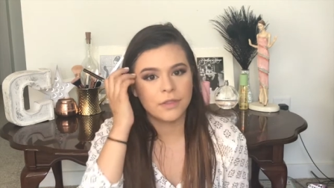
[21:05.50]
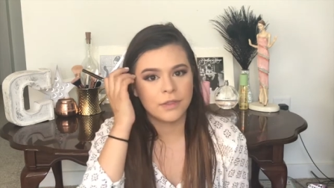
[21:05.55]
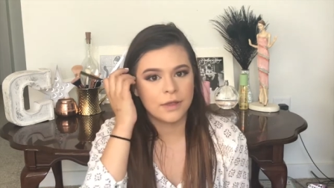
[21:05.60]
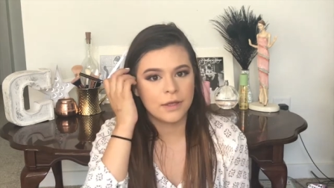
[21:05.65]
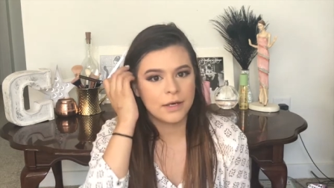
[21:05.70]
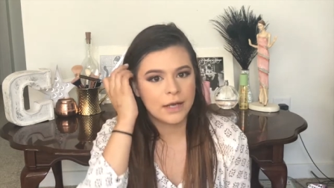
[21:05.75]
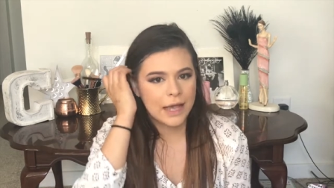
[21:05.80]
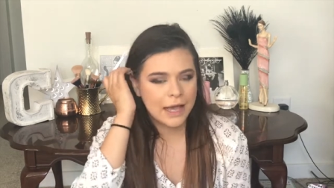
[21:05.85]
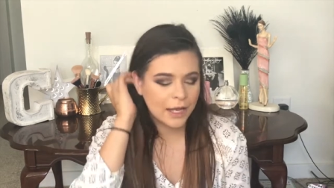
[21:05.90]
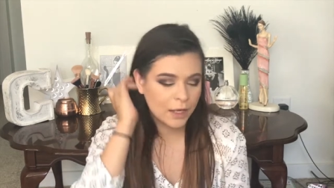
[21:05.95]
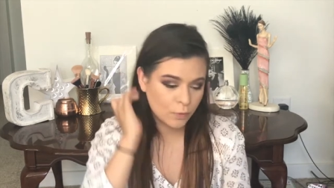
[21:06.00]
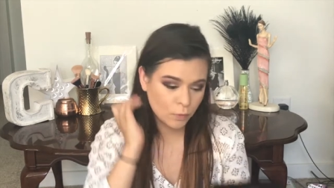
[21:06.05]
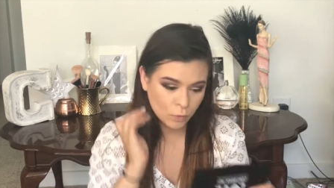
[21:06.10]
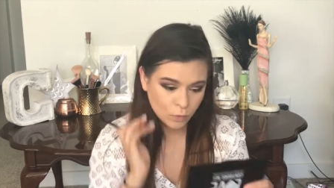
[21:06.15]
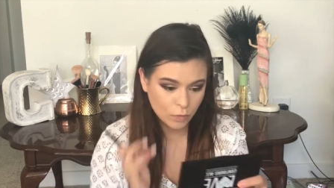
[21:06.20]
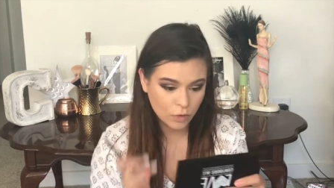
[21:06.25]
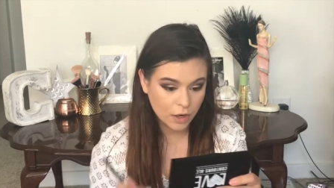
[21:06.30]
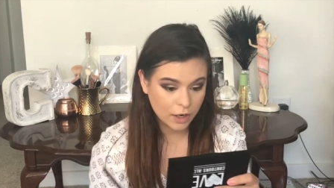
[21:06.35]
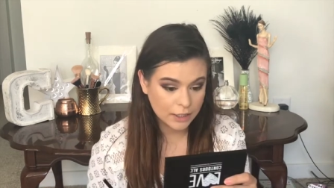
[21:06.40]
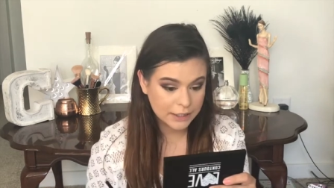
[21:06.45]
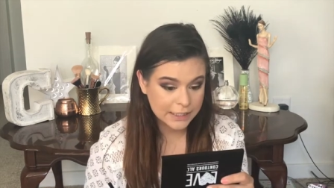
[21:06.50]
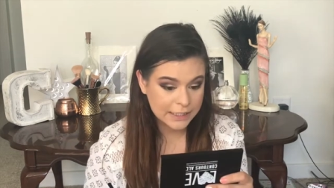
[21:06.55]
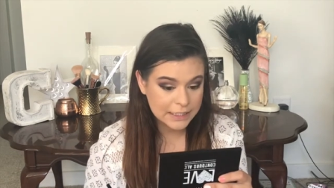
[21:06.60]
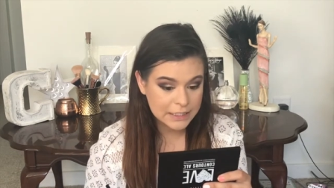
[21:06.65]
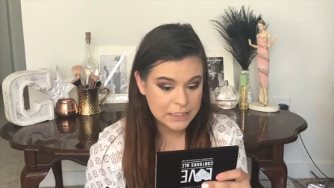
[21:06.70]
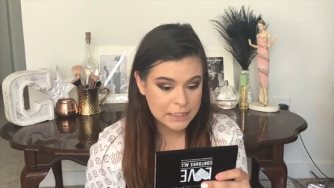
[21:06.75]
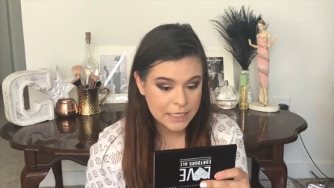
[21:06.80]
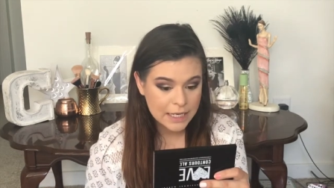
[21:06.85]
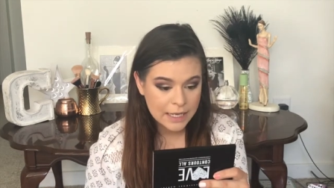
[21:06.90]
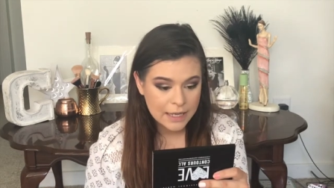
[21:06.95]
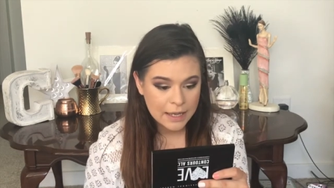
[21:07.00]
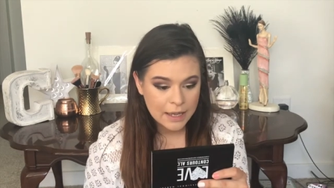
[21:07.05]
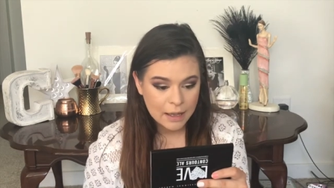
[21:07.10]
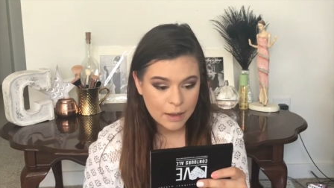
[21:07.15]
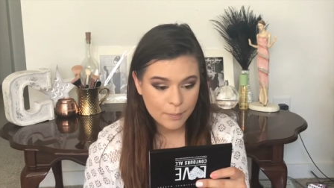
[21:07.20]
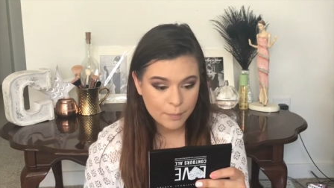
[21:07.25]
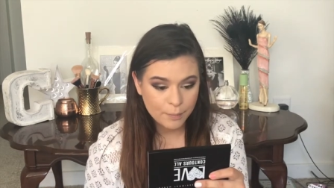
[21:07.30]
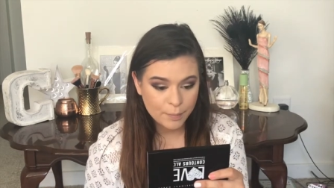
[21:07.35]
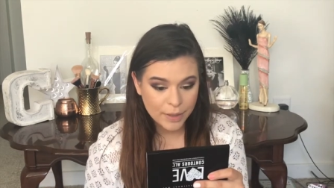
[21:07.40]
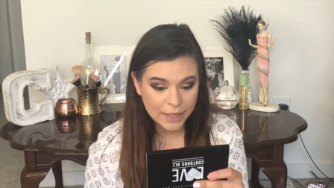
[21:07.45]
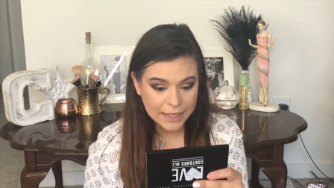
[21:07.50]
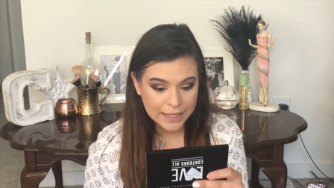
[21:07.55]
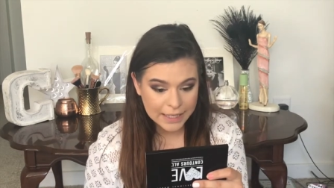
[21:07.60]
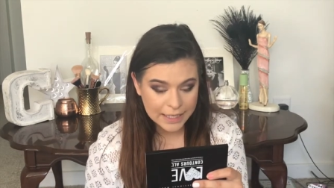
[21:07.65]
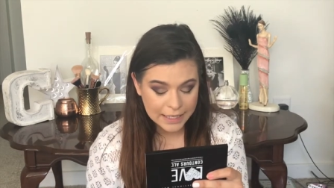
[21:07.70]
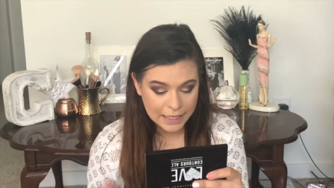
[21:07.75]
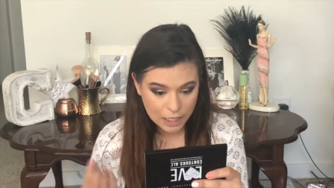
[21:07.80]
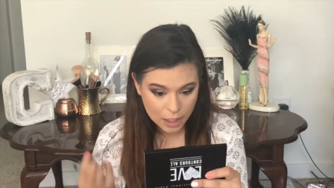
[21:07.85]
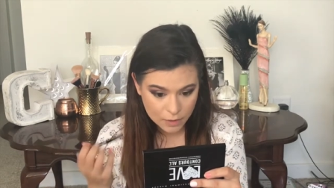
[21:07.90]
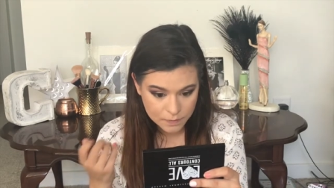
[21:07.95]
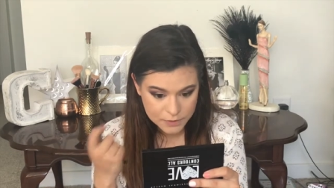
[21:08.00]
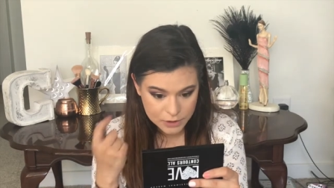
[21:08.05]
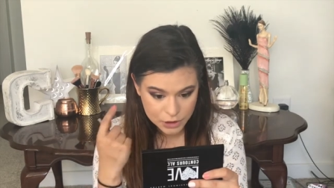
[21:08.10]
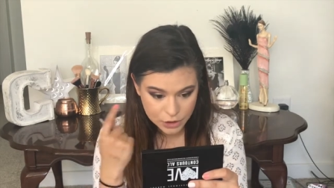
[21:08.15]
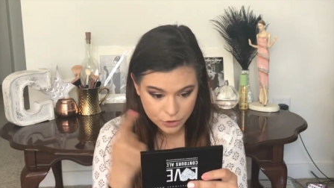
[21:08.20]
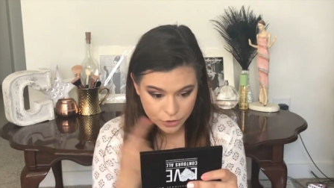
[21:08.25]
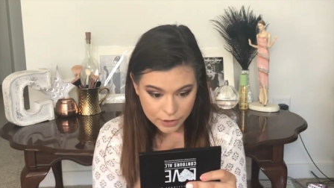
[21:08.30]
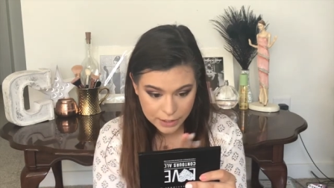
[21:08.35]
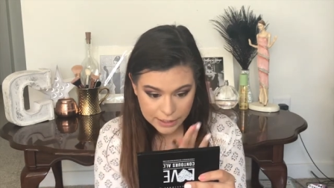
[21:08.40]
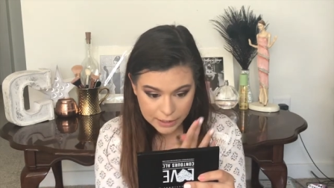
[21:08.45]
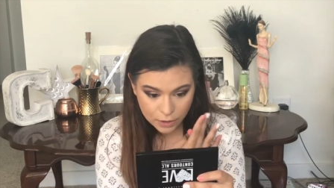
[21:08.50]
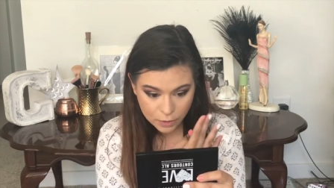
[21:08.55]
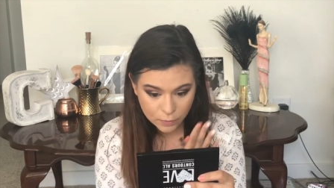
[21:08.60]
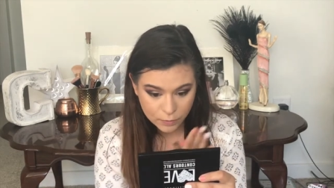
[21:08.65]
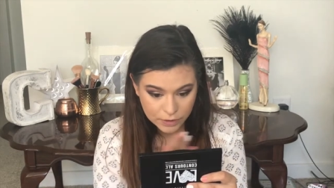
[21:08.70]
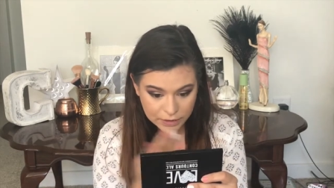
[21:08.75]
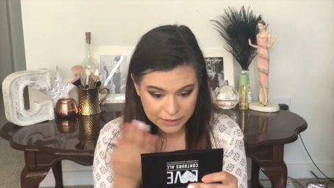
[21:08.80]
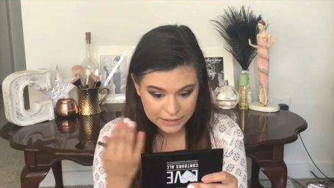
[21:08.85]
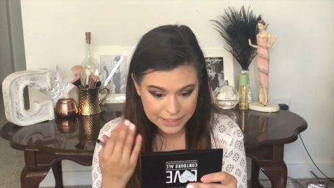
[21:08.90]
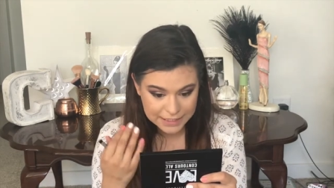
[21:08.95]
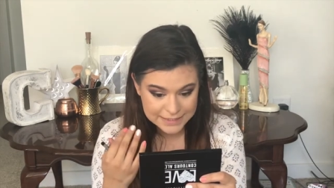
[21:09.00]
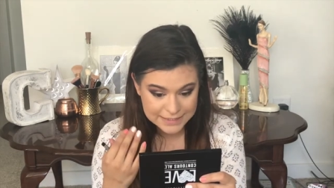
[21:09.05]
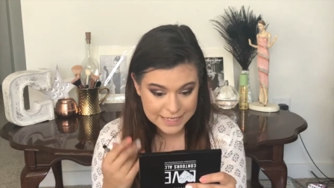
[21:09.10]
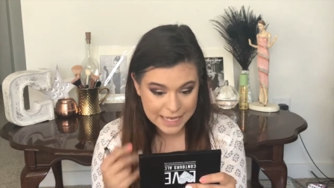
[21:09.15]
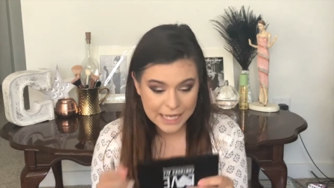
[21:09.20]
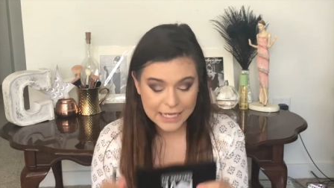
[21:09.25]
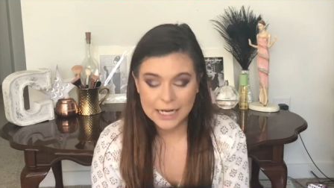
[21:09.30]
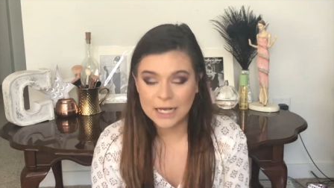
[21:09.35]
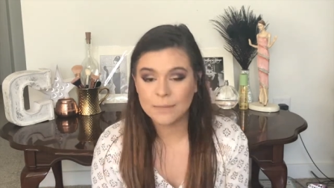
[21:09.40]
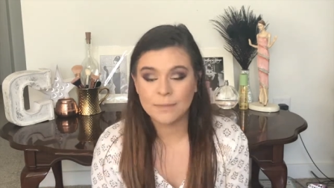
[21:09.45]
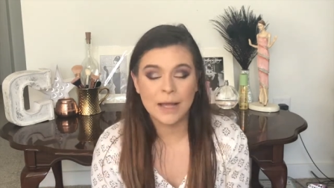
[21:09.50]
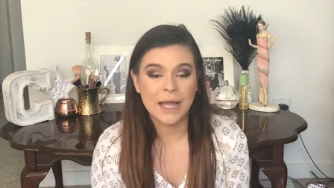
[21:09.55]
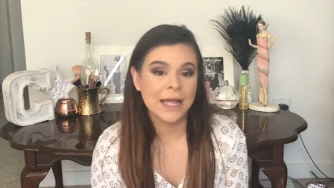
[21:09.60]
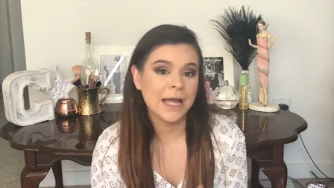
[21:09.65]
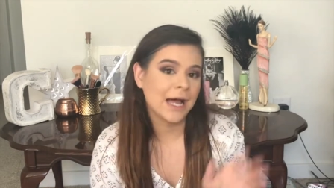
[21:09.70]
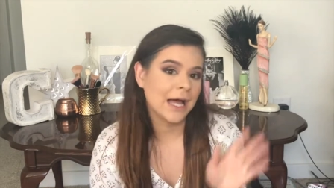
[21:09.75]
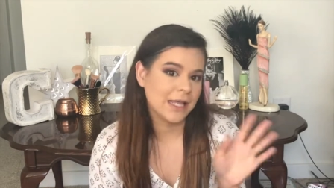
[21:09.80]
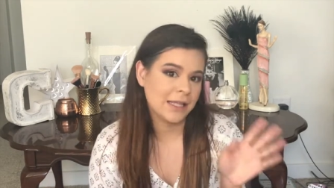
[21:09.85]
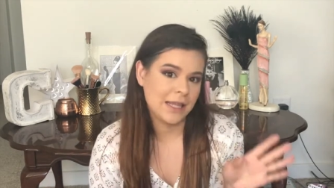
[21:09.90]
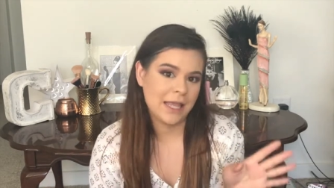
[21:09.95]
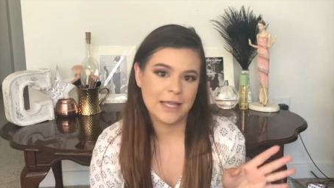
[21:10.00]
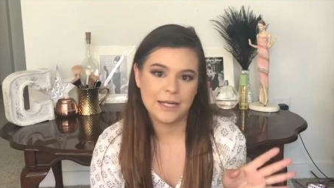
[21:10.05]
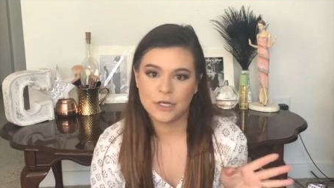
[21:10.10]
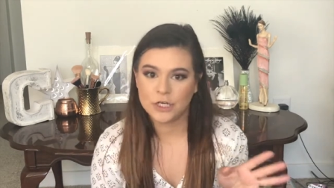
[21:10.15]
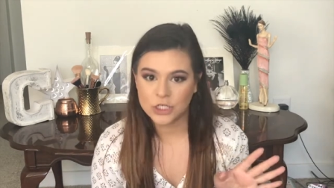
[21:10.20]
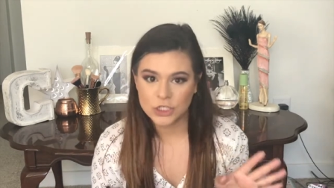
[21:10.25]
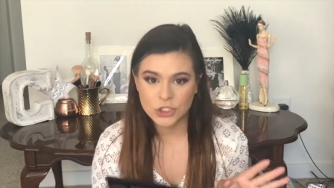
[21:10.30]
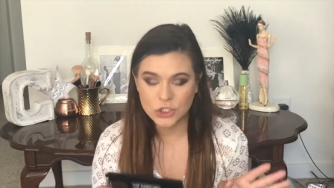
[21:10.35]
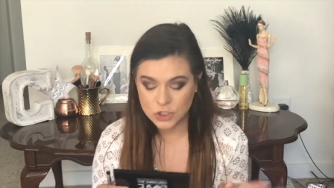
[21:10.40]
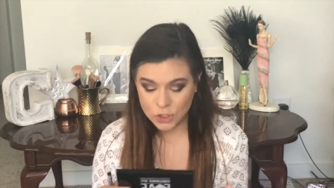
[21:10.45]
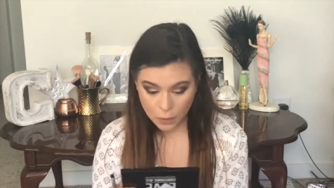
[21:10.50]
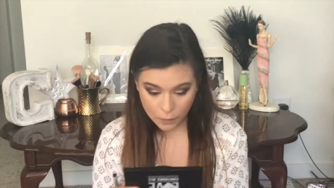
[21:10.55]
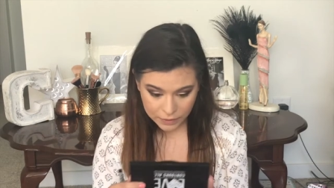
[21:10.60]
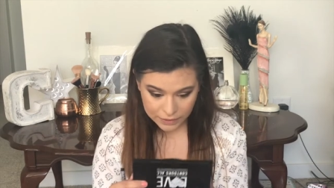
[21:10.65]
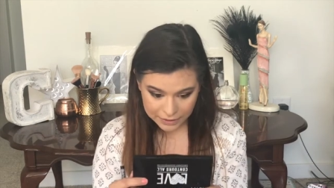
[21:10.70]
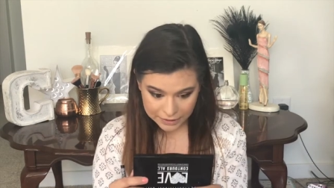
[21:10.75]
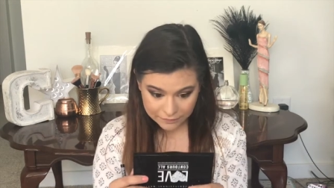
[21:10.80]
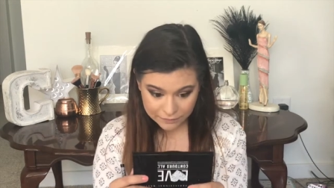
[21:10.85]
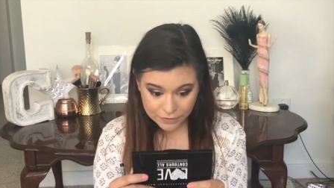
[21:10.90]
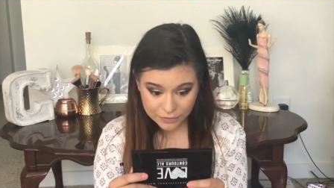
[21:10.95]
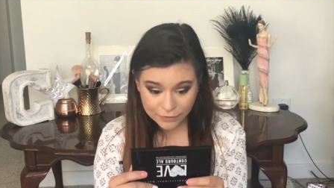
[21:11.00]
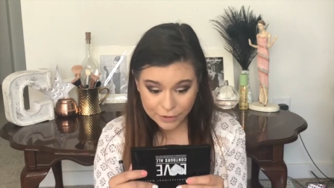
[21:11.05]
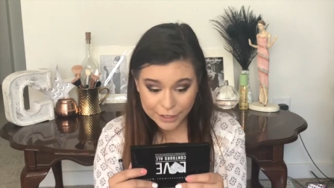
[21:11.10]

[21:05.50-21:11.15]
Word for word: than I wanted but it helps to create a really nice cat eye. My eyeliner is so uneven